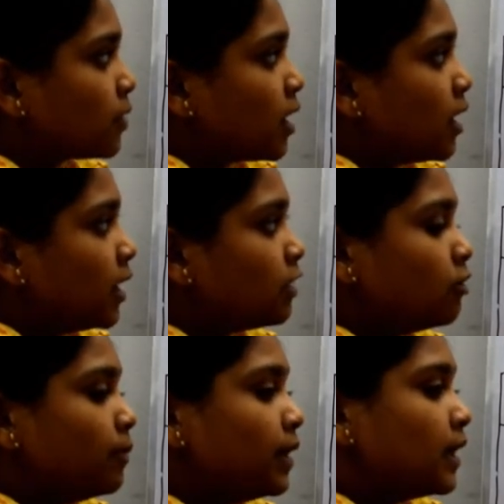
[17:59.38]
it will
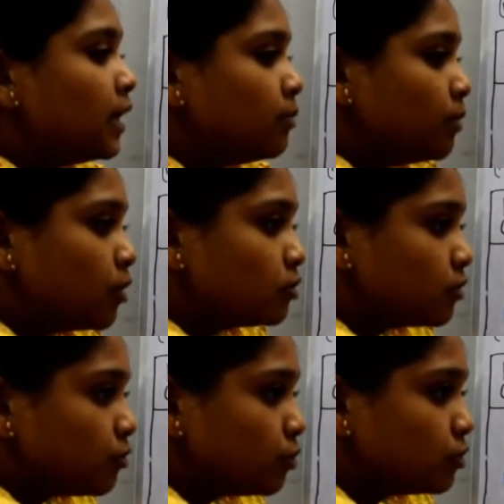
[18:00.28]
be killed because of
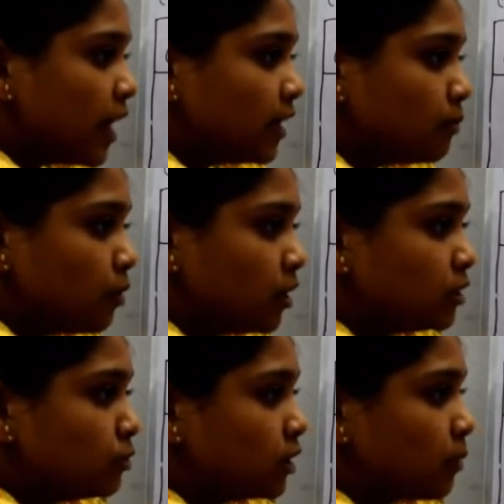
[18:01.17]
those antibodies
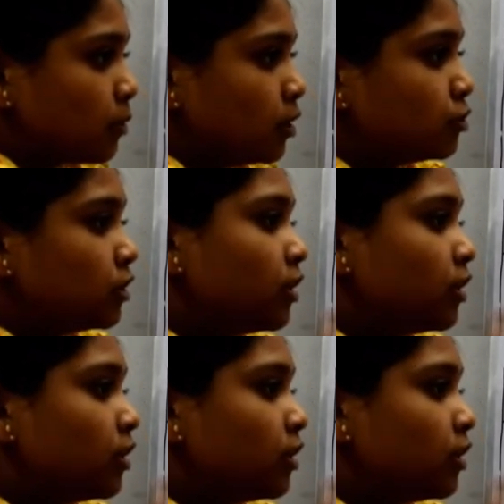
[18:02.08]
which are produced in the